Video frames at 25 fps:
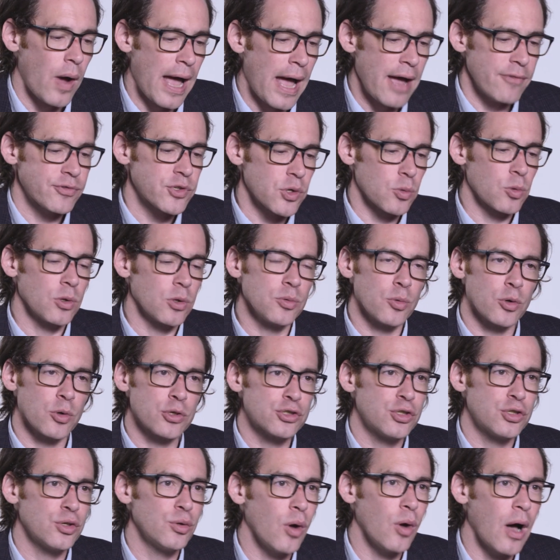after World War
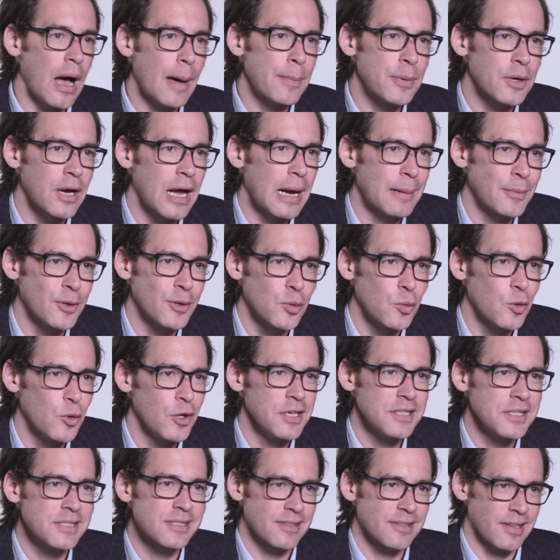II, Oppenheimer
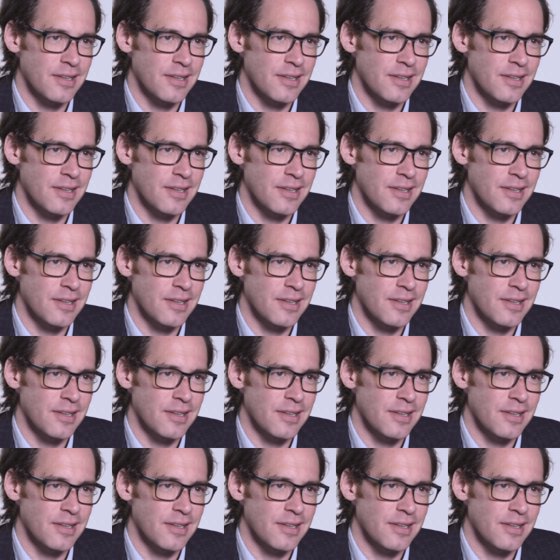was